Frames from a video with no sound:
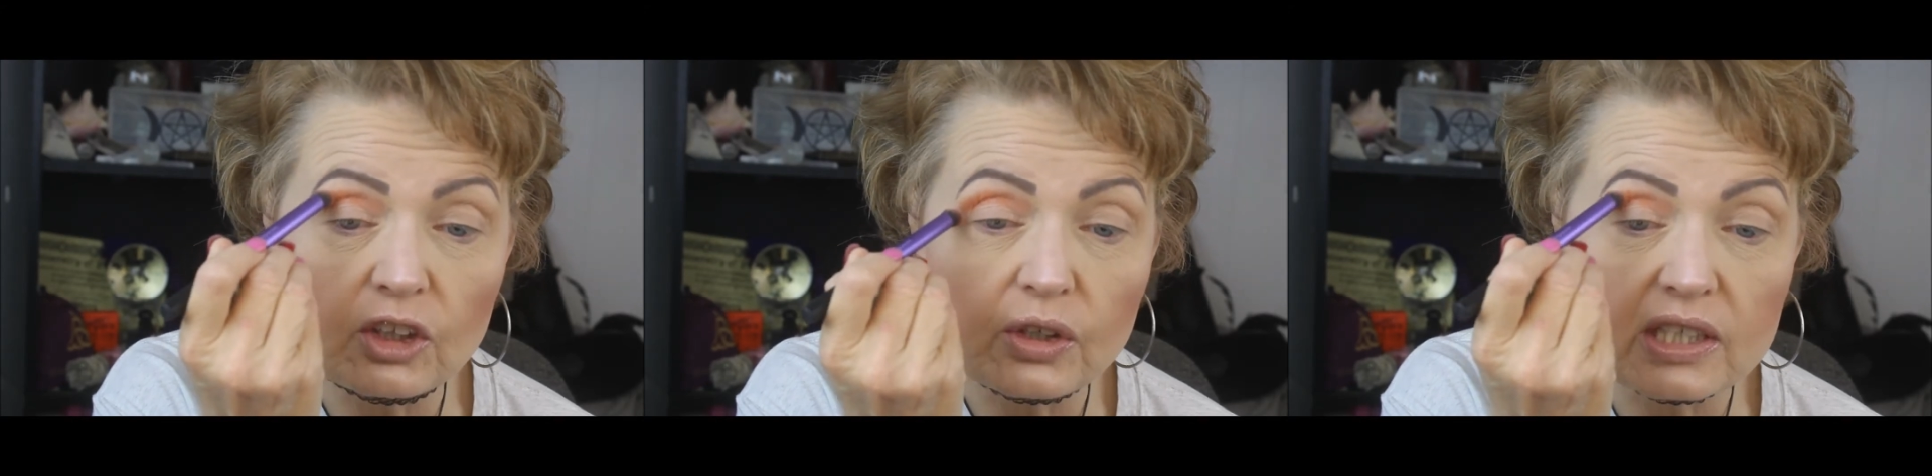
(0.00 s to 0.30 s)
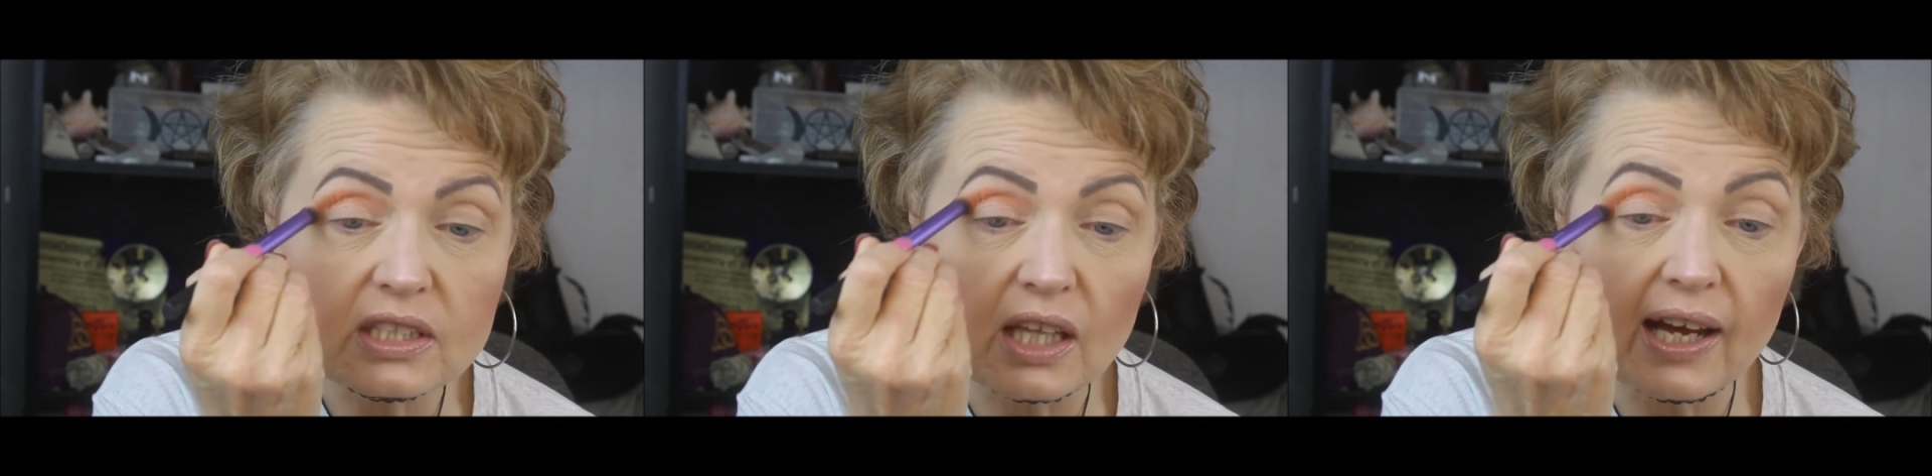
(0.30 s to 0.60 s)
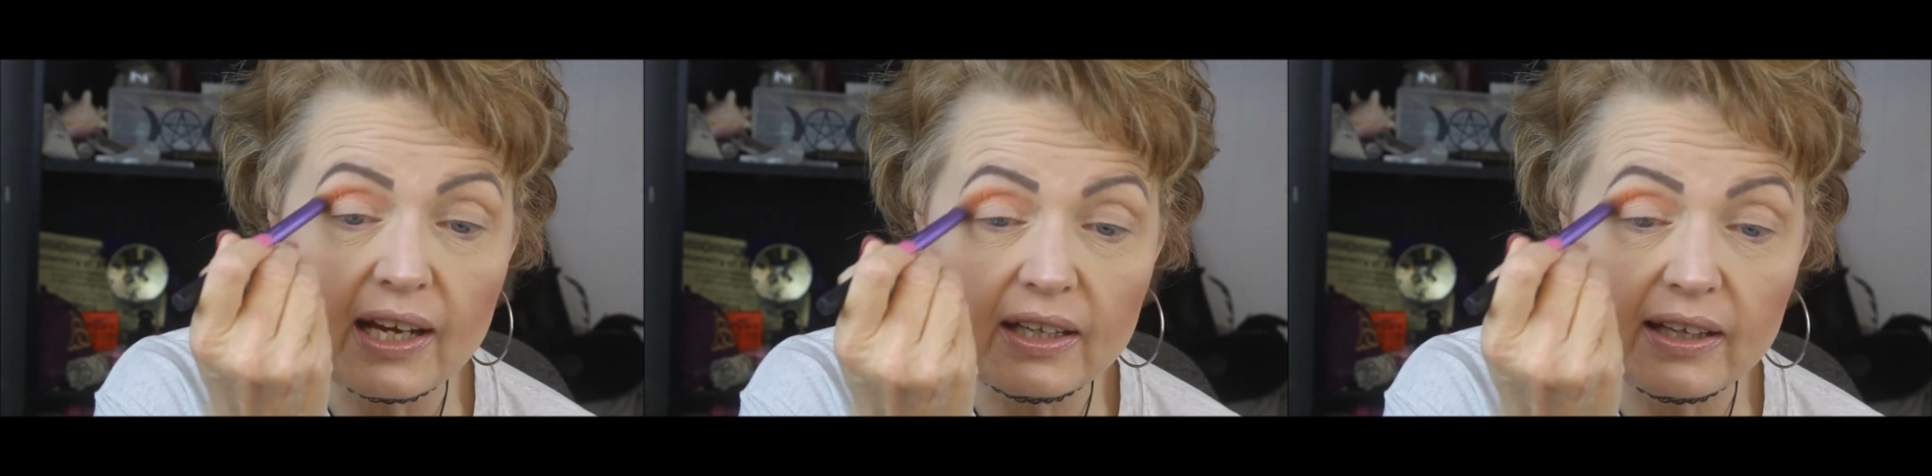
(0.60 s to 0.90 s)
The crease
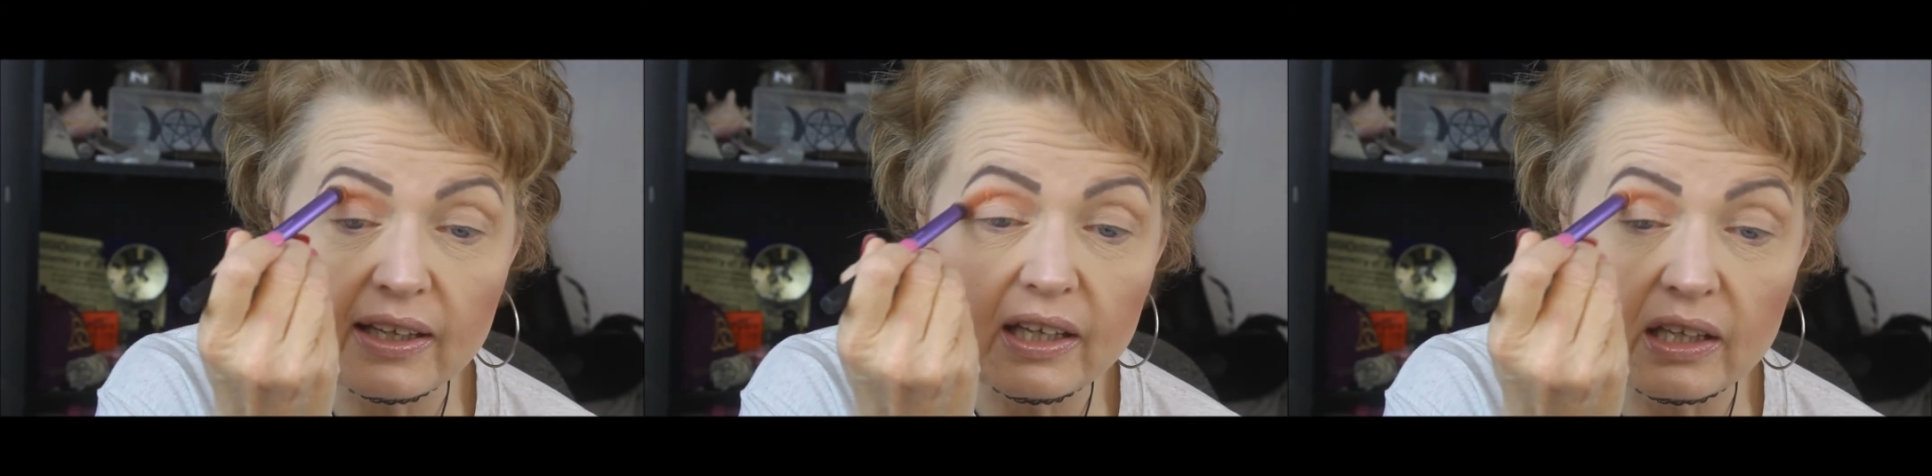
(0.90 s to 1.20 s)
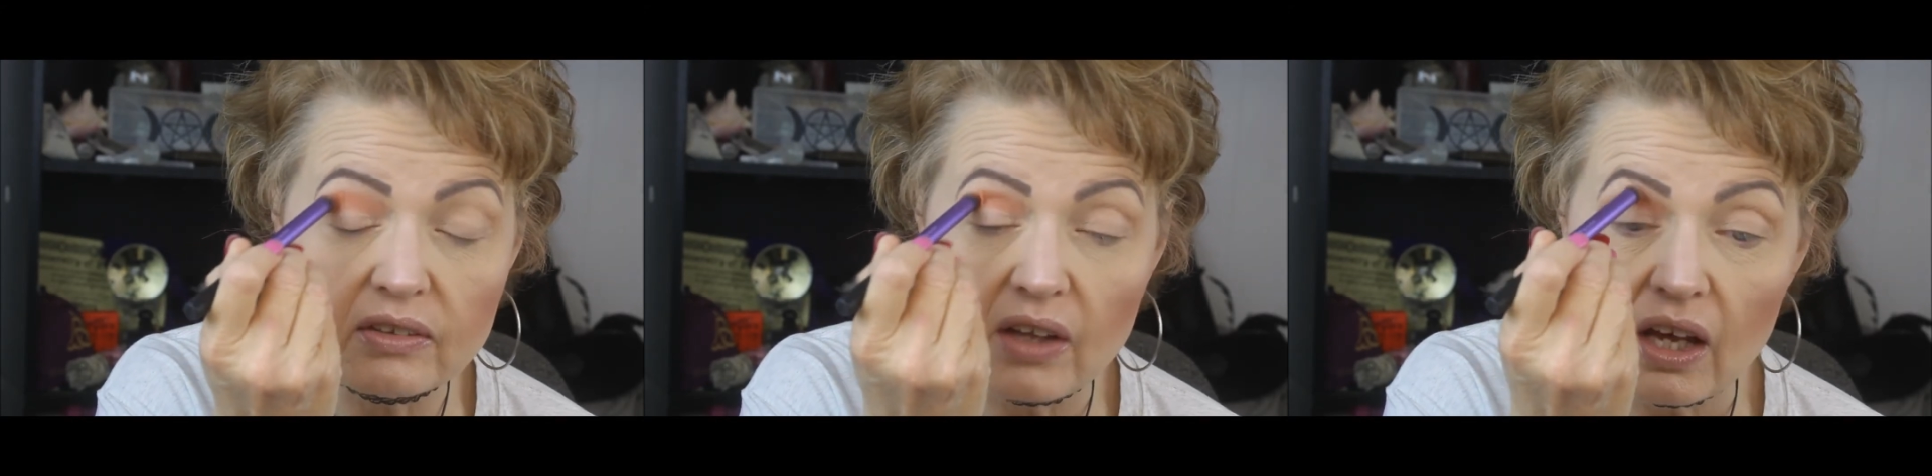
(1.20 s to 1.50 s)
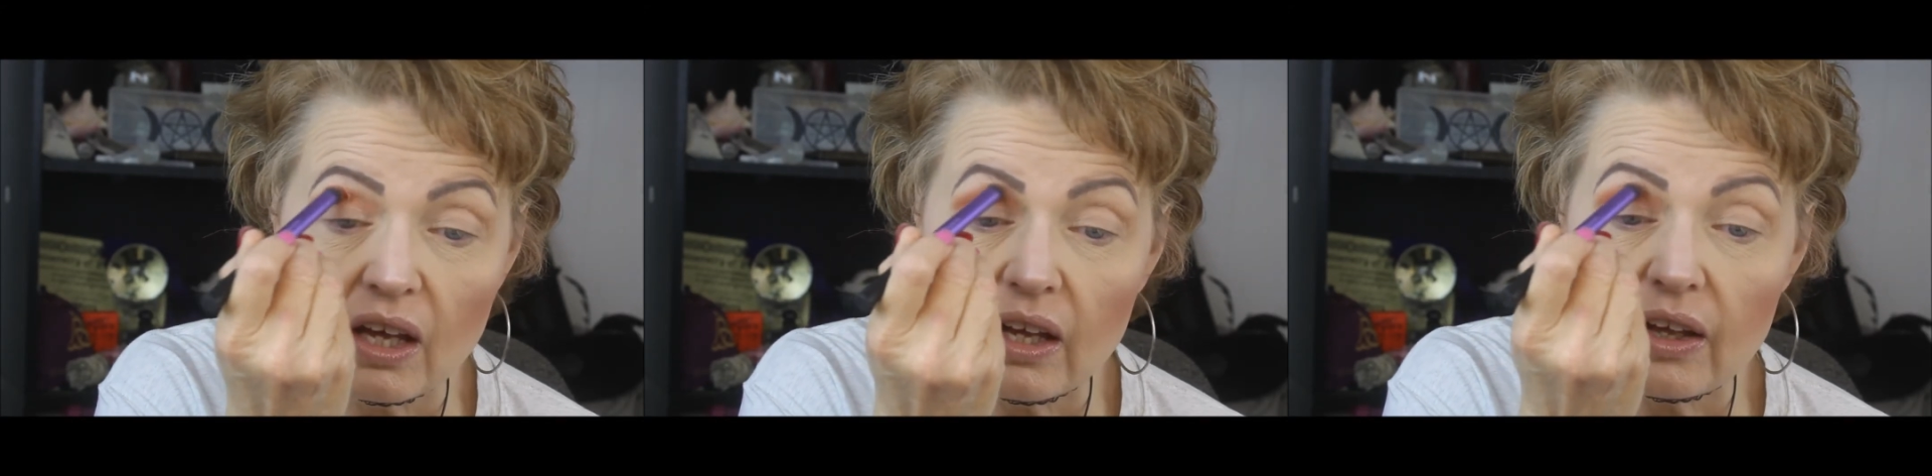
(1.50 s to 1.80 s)
line is
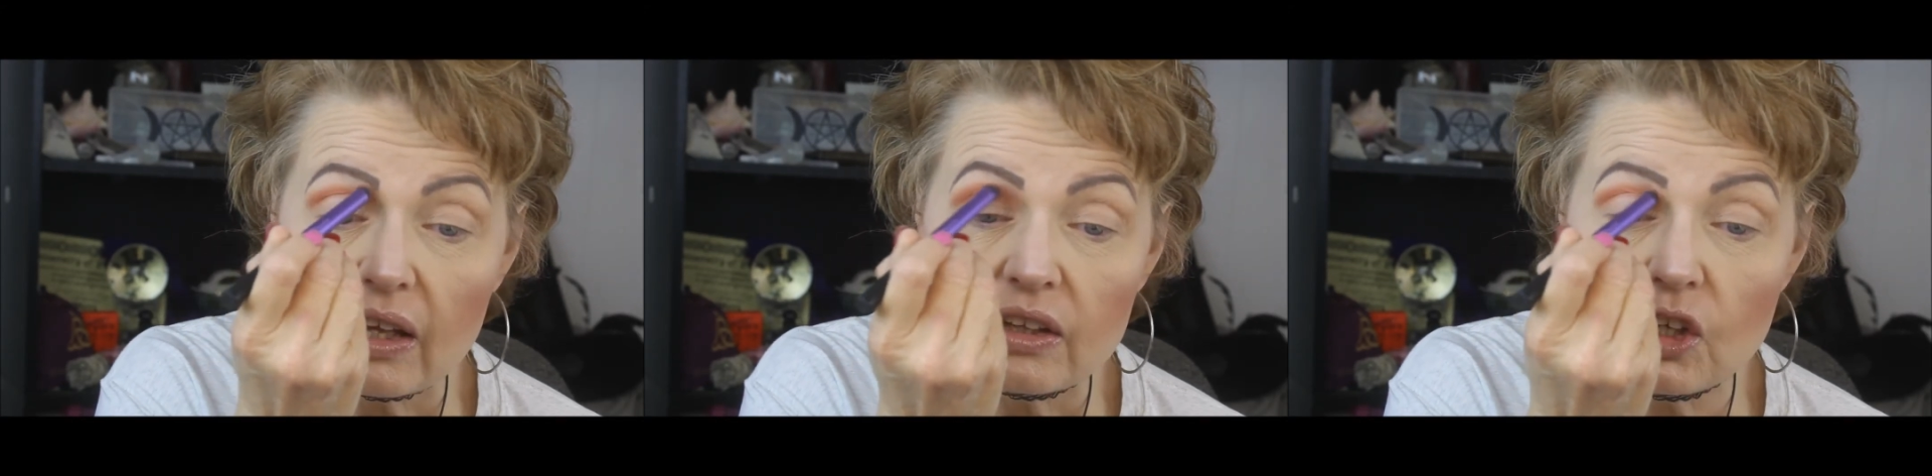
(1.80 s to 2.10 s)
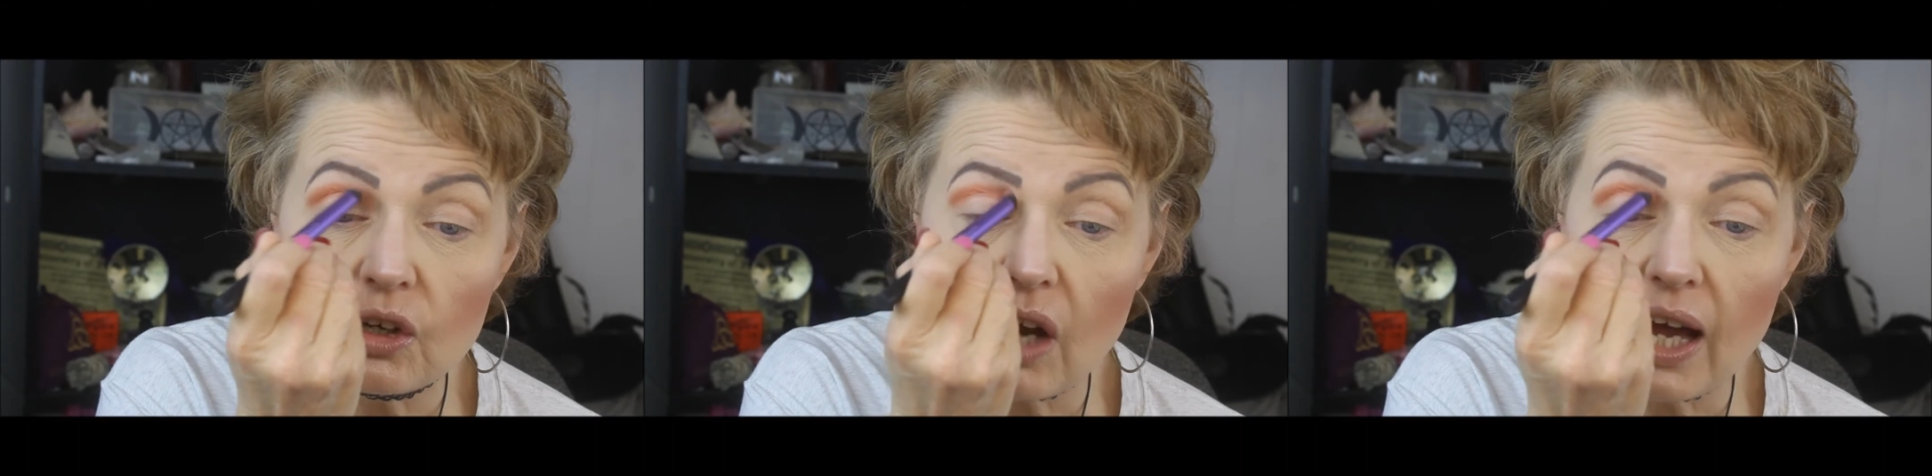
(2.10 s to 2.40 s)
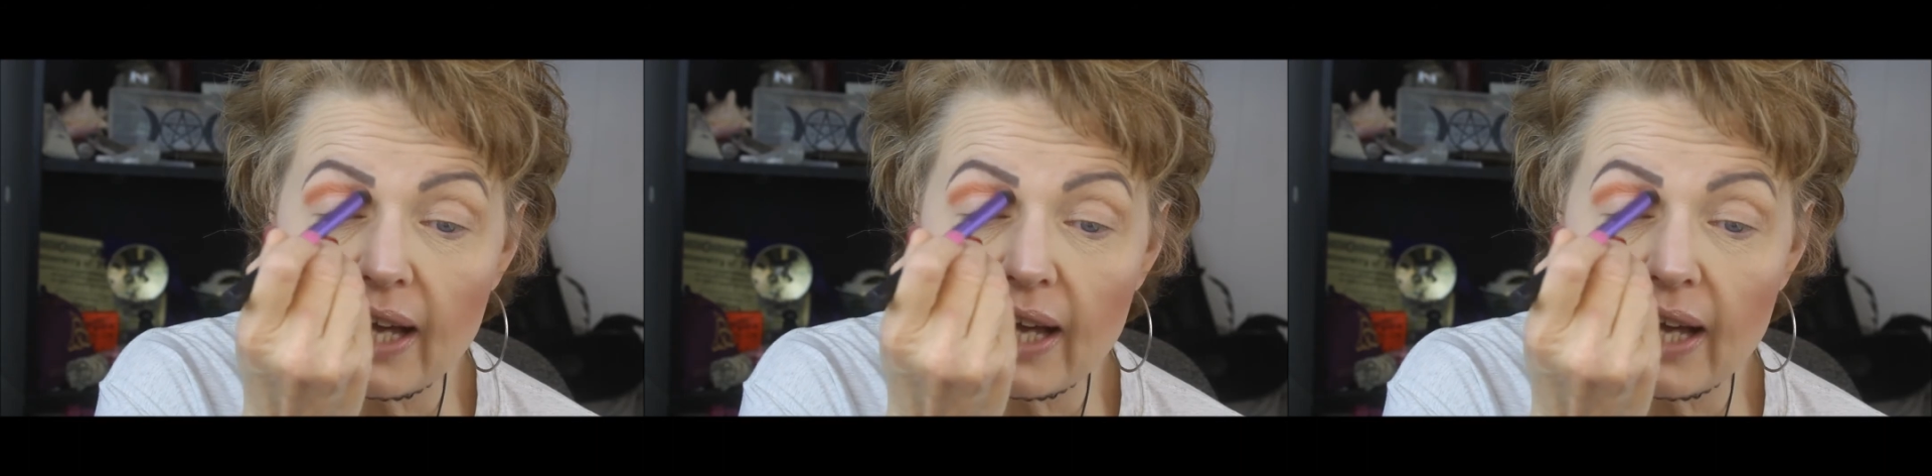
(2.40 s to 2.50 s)
your